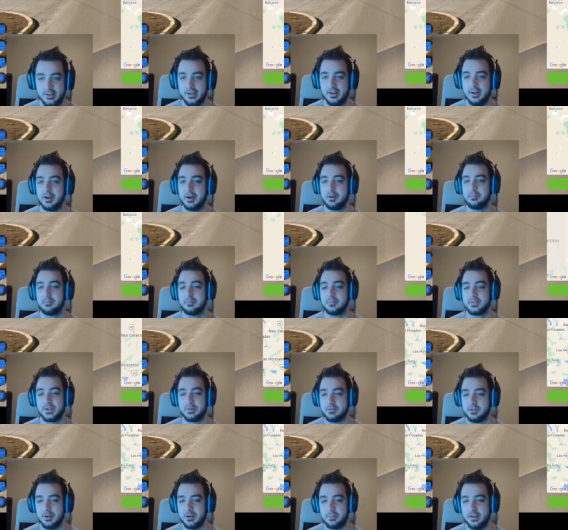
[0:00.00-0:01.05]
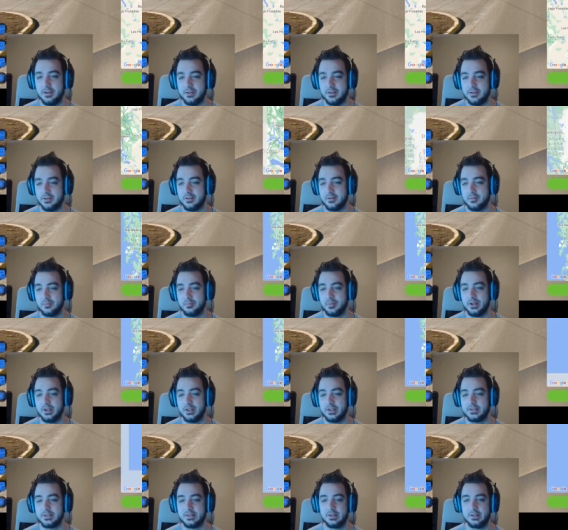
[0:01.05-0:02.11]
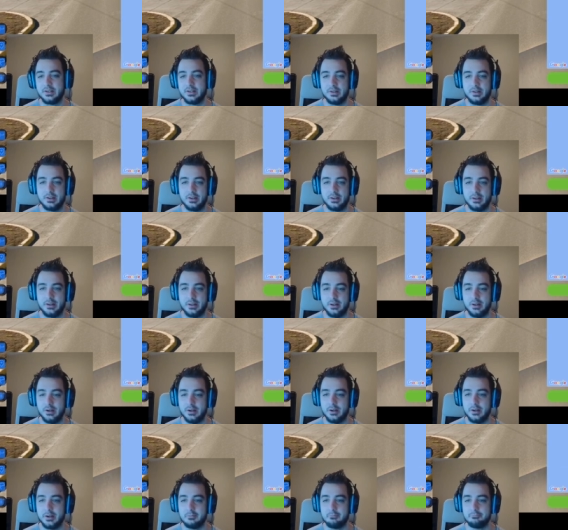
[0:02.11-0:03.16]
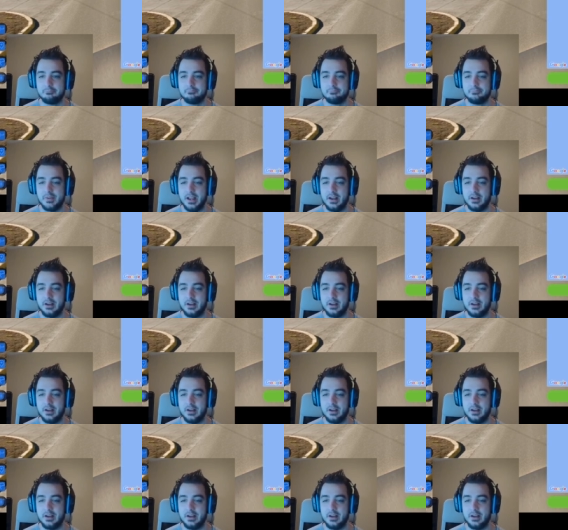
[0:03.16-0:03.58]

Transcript: um, somewhere up here, but um,